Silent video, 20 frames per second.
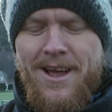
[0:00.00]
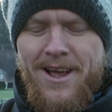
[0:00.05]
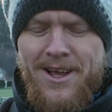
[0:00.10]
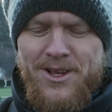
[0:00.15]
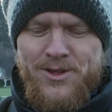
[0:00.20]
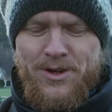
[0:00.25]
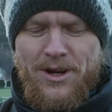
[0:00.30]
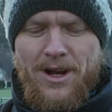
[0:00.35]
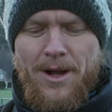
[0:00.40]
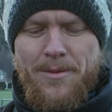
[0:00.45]

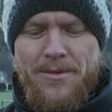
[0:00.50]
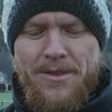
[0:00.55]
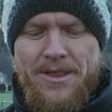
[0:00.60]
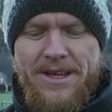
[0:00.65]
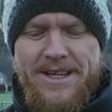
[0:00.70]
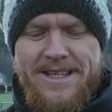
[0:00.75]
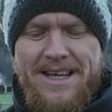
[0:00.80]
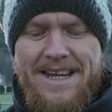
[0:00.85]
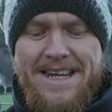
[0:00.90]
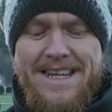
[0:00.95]
So a couple of
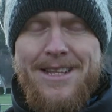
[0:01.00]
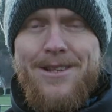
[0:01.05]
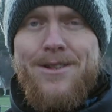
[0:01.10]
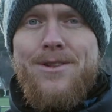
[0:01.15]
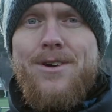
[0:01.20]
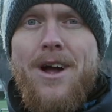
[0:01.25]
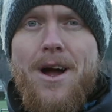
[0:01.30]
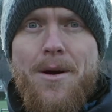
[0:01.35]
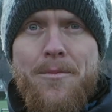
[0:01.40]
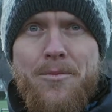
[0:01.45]
things I need to
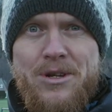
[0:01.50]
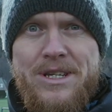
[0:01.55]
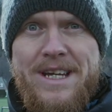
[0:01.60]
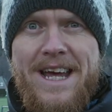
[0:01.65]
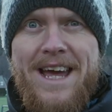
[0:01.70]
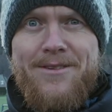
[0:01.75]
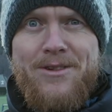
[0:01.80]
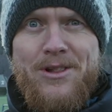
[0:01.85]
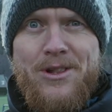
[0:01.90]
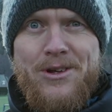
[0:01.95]
look up, which I
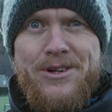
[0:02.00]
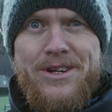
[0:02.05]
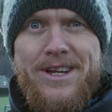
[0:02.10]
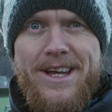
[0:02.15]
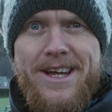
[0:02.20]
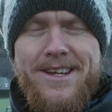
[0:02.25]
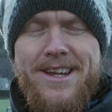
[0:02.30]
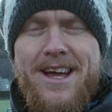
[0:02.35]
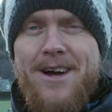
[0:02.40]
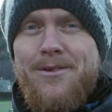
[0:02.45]
haven't learned
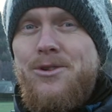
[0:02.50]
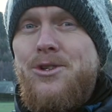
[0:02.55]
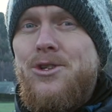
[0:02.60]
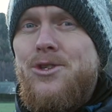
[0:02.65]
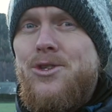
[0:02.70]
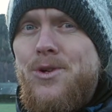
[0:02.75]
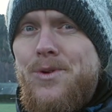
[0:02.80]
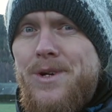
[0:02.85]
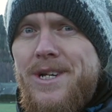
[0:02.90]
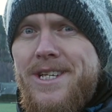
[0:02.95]
yet. I was just
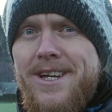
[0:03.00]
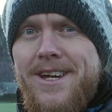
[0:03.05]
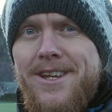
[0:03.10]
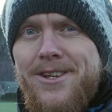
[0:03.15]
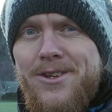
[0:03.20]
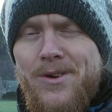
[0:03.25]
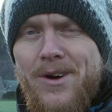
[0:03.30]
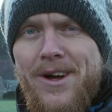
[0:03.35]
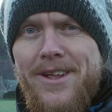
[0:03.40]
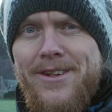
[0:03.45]
so excited
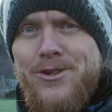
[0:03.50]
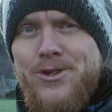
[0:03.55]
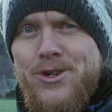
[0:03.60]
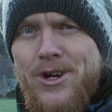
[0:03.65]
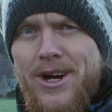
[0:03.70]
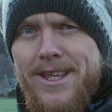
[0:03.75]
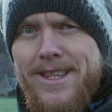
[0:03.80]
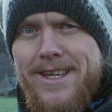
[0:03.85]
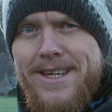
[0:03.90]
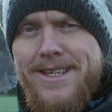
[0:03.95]
to go out and
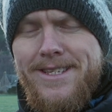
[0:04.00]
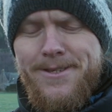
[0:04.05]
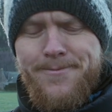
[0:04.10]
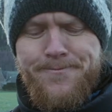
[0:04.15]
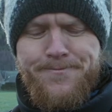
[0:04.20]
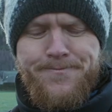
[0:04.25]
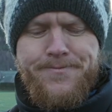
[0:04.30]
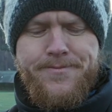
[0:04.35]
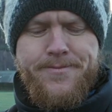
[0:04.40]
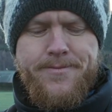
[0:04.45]
try this,
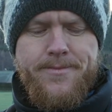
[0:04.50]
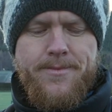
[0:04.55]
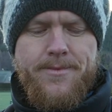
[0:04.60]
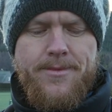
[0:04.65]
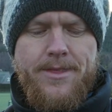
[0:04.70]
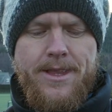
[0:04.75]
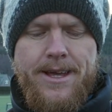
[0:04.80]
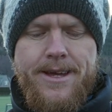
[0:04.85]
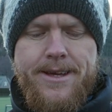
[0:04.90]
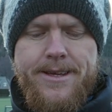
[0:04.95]

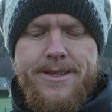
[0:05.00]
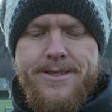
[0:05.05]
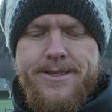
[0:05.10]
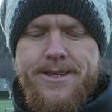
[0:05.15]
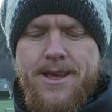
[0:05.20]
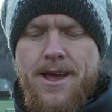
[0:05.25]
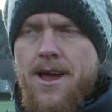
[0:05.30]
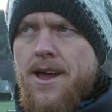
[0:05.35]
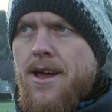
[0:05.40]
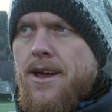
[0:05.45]
is
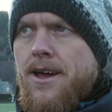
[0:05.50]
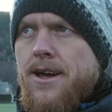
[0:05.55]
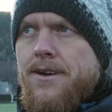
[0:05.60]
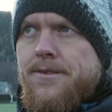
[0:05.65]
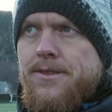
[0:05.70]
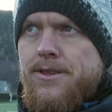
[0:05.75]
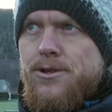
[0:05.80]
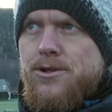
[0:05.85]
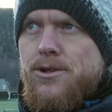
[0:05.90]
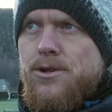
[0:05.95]
if
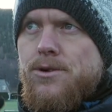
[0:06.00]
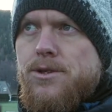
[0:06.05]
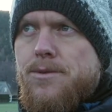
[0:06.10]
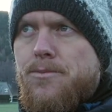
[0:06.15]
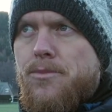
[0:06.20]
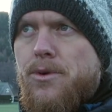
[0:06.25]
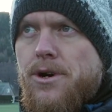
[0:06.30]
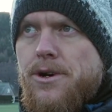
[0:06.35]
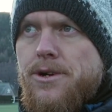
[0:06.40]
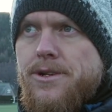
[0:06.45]
there's loads of
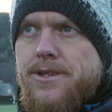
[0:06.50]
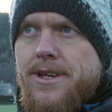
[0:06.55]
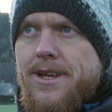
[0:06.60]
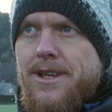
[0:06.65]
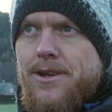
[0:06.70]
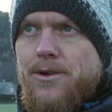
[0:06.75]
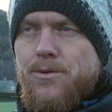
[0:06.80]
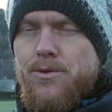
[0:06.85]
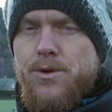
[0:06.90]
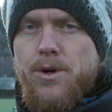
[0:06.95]
birds
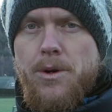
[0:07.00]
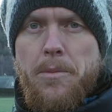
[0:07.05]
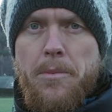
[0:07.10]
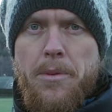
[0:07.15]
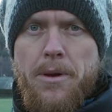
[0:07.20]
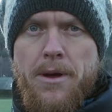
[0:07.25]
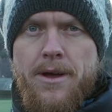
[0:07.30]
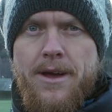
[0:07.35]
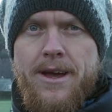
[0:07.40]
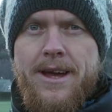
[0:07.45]
in a group,
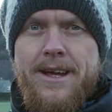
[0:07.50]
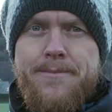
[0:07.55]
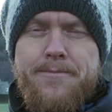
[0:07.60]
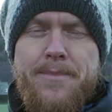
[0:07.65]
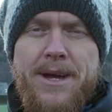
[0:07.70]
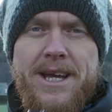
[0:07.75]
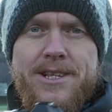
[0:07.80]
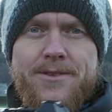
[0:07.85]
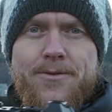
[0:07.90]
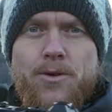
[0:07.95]
it
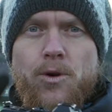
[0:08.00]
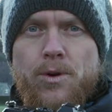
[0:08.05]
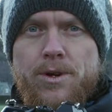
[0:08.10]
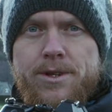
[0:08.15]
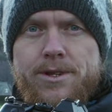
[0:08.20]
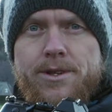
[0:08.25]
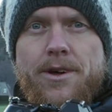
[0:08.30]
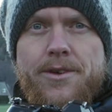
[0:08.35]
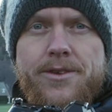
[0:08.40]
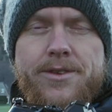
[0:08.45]
picks
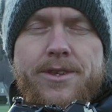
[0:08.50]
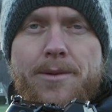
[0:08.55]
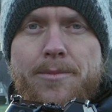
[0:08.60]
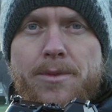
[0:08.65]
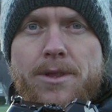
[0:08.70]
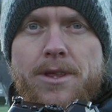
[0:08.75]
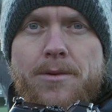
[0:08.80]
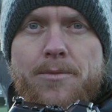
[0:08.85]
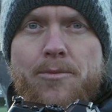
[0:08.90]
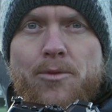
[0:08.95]
focus on some
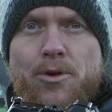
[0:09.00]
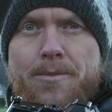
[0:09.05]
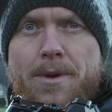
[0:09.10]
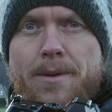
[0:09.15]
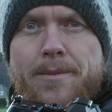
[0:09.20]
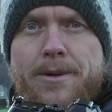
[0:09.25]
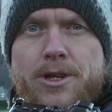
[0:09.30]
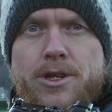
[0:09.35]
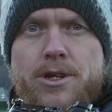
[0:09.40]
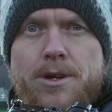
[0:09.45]
of them, or
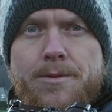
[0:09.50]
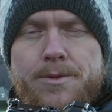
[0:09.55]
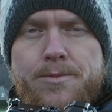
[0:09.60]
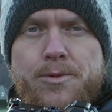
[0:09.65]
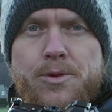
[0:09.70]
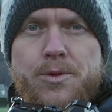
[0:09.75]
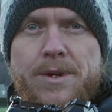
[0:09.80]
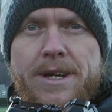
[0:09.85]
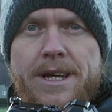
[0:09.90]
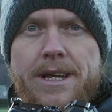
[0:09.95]
maybe it jumps
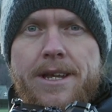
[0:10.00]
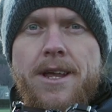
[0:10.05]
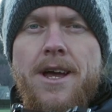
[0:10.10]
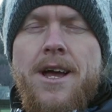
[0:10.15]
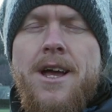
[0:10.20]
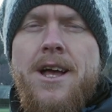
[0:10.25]
between.